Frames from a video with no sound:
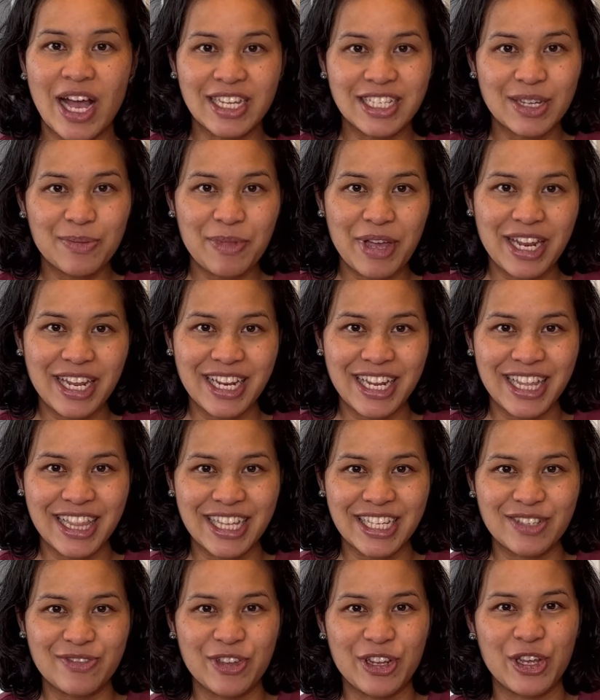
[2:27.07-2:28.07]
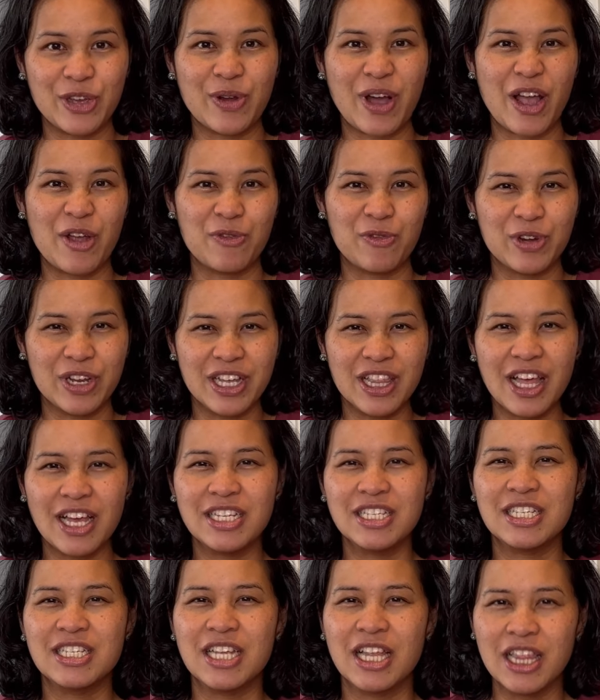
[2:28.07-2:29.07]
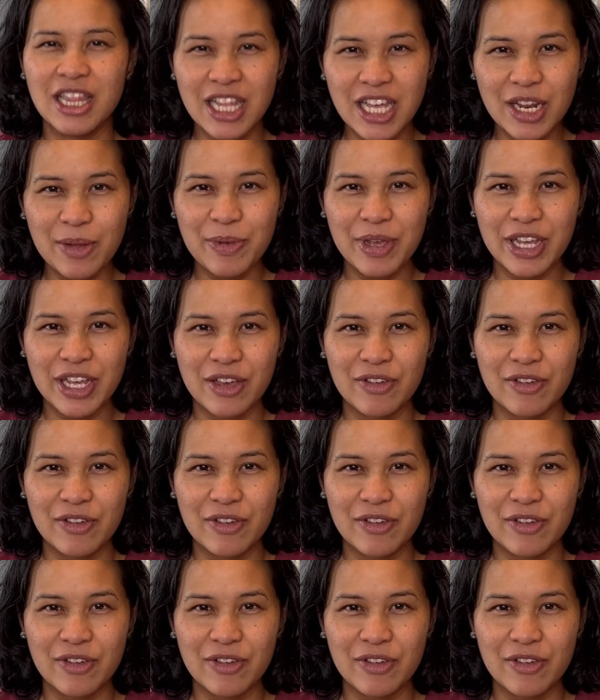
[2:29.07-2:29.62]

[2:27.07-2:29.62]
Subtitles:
as I'm editing this video, I realize it's a little bit